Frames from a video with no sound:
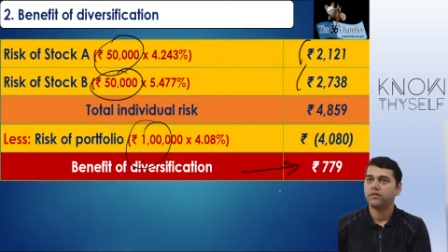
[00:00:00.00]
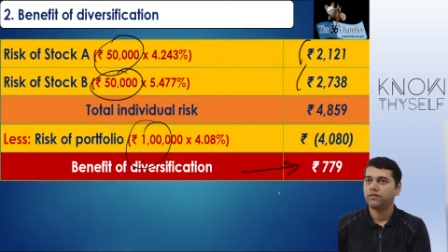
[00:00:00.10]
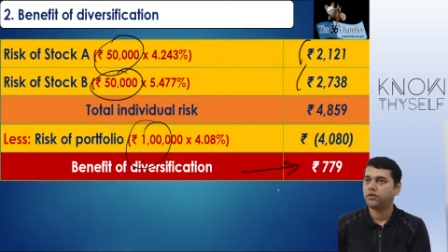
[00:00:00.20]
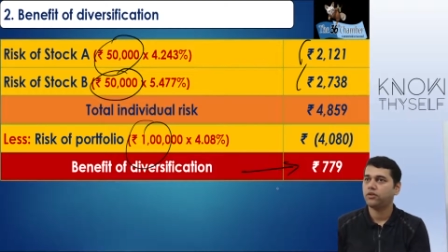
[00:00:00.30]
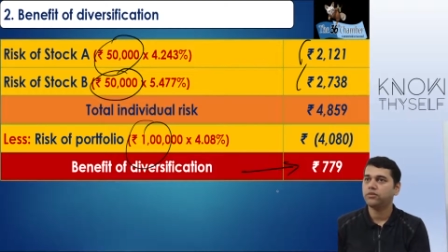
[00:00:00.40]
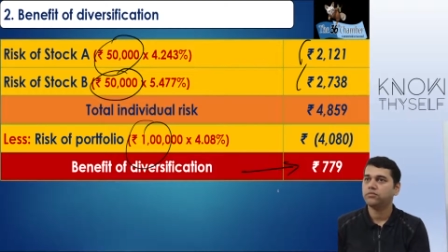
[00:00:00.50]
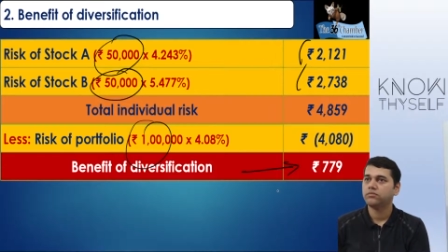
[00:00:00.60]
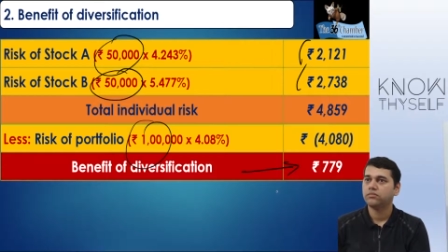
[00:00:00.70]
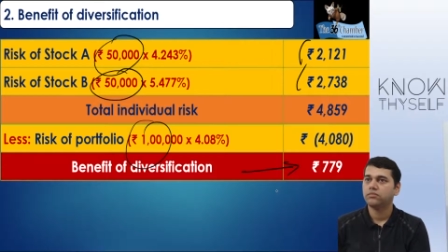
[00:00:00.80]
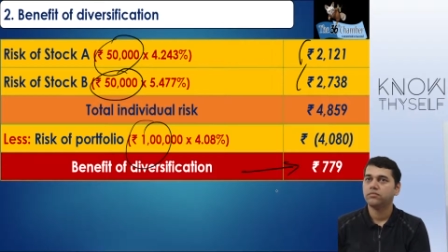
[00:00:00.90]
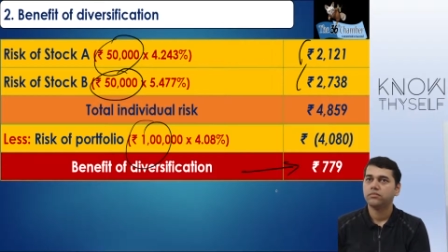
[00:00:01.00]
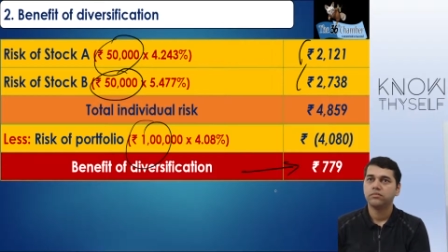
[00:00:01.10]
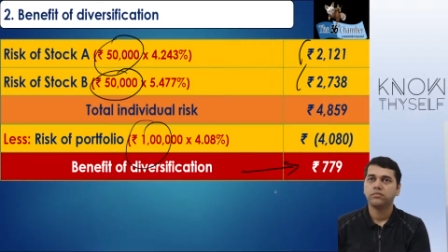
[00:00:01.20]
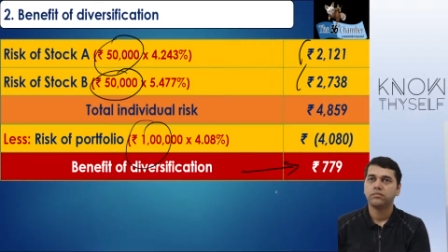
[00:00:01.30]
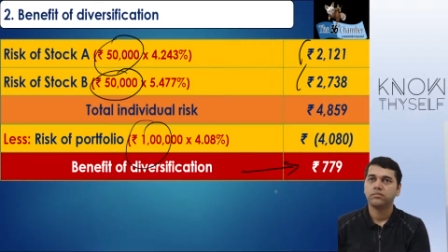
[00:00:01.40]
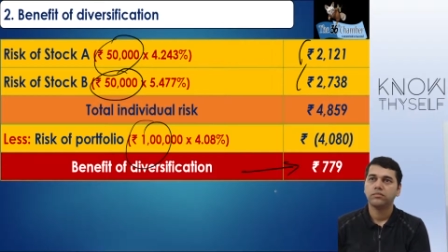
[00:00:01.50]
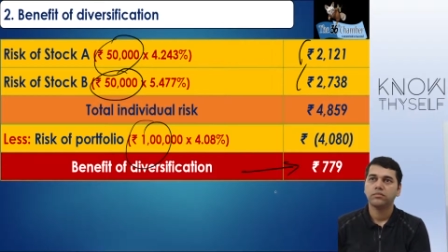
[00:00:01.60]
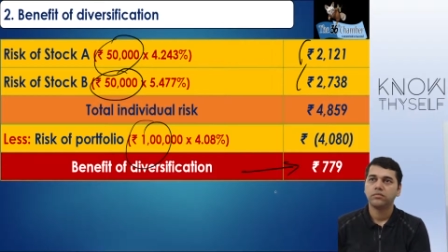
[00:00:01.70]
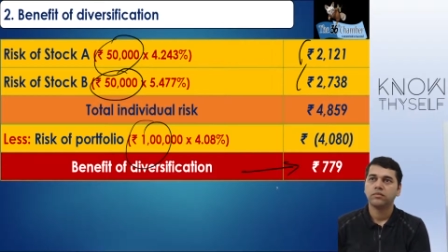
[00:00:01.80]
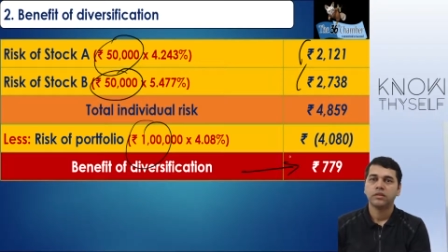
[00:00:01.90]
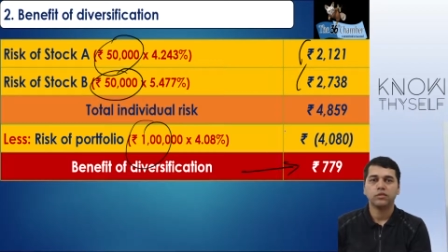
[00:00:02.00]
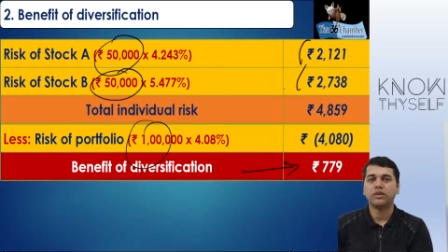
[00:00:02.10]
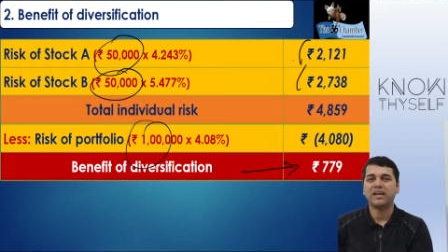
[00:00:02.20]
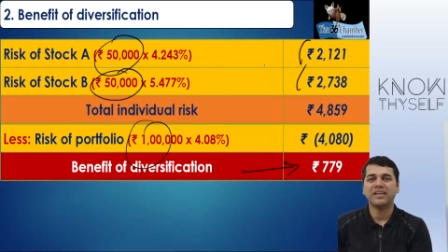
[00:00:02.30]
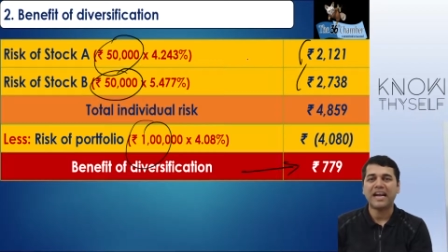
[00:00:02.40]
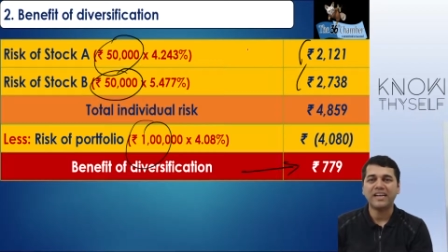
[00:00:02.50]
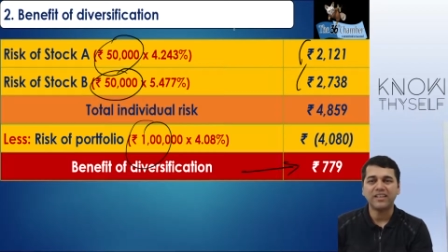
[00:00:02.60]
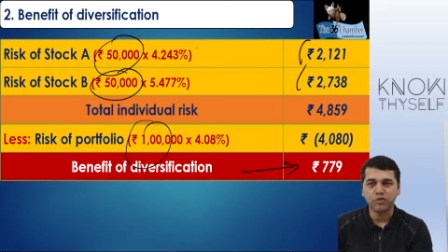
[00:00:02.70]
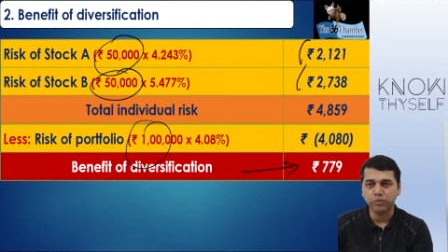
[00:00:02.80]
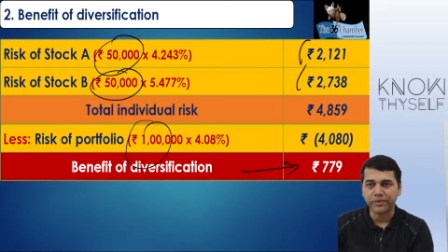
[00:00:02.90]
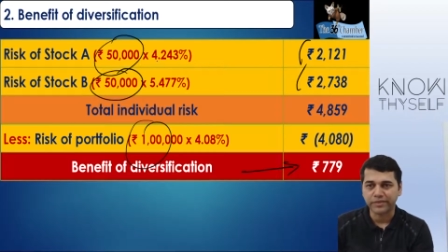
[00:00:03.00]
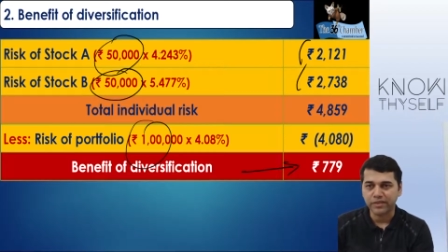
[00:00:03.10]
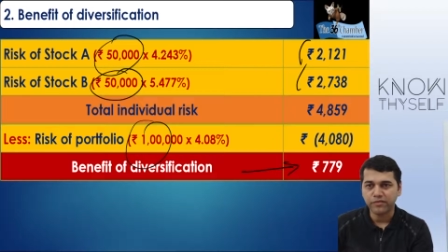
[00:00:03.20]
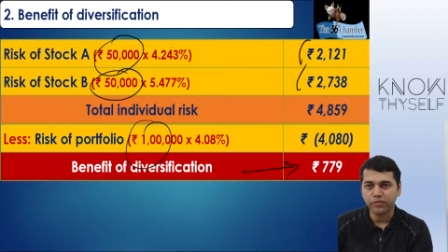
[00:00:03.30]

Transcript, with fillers: Follow? You can't add 2%,